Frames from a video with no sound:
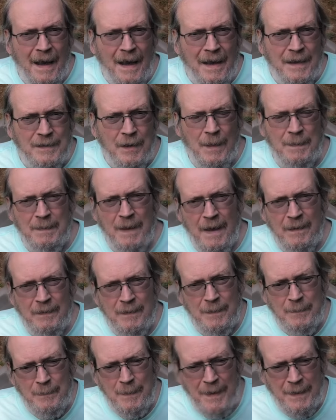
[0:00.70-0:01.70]
So I'm
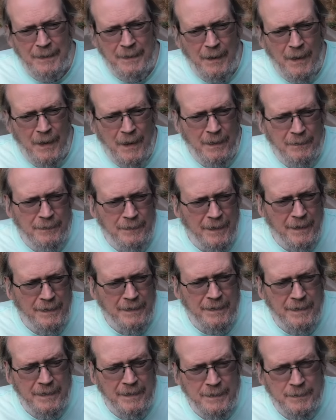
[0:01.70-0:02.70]
David Mikoff,
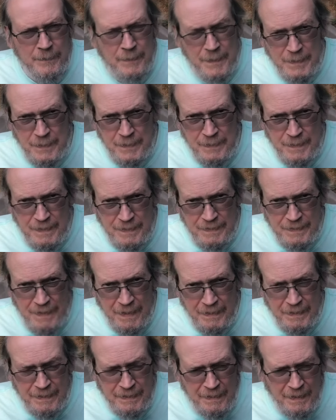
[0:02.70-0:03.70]
and in Richard
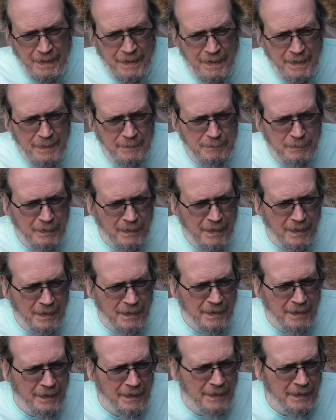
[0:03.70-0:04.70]
II, I
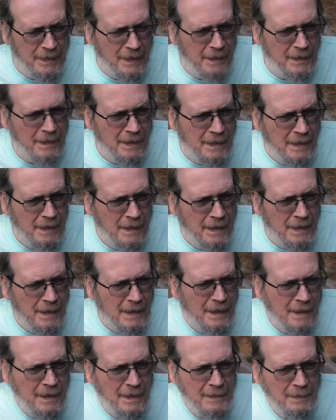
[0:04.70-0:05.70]
play
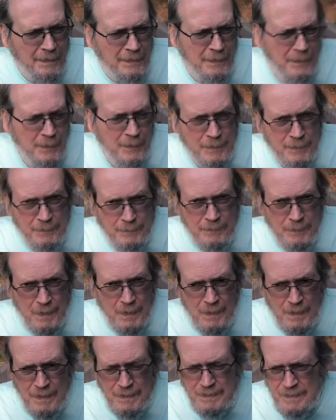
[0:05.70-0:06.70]
the Earl of
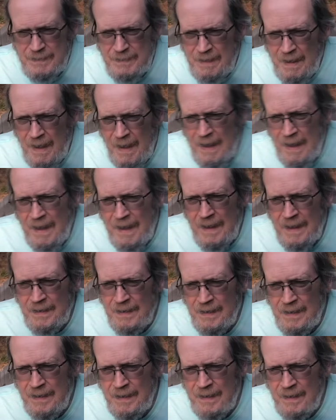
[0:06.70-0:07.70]
Ross
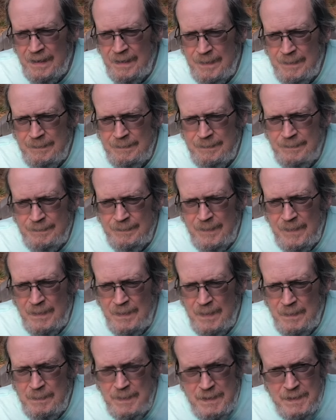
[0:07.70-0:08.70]
and
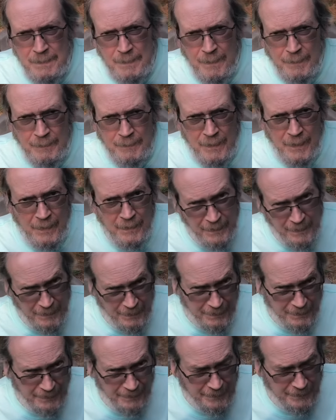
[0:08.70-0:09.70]
the Bishop of
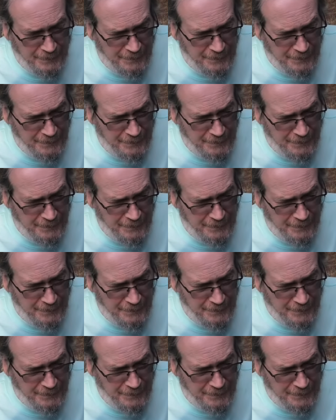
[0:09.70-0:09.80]
Carlisle.